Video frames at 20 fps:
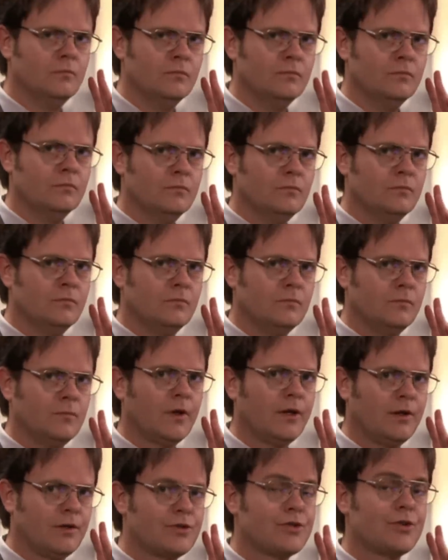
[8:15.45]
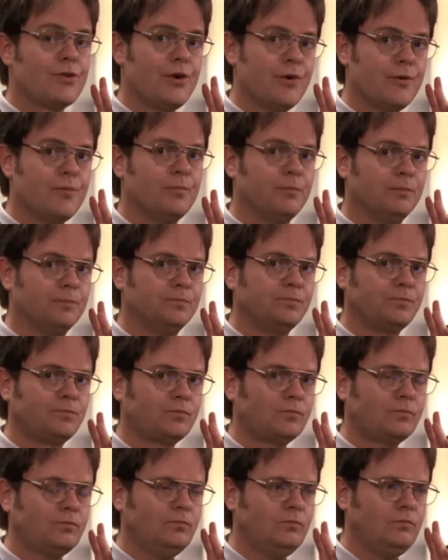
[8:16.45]
So they have to take their deposits
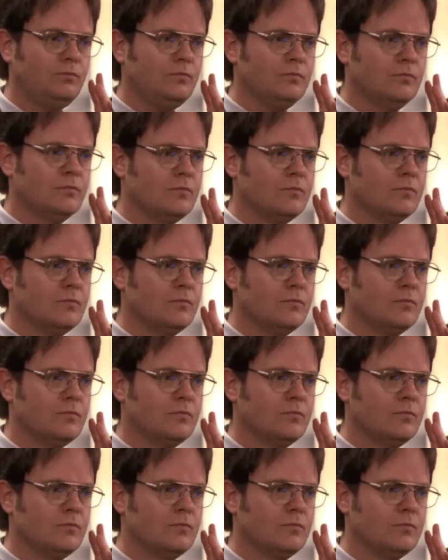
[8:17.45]
and go